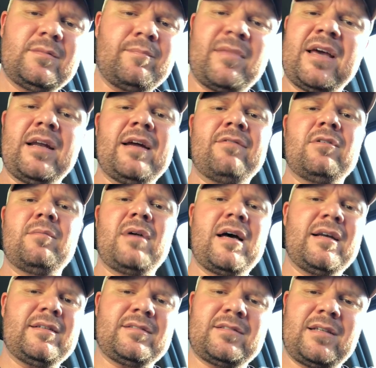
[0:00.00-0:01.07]
made
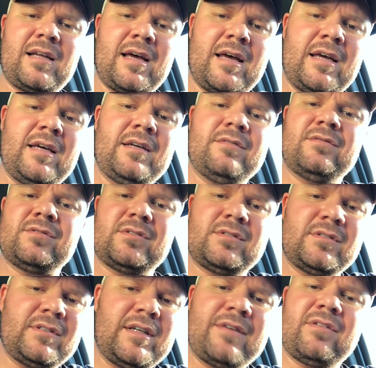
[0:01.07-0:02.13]
everybody slaves
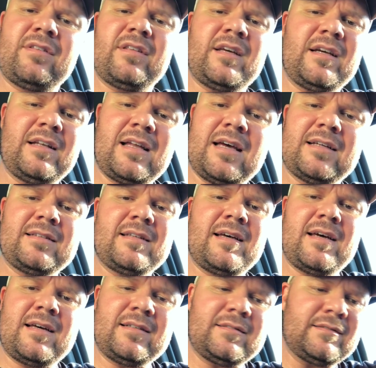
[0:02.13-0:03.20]
and everything like
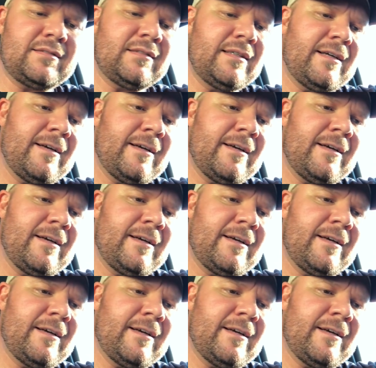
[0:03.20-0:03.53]
that. And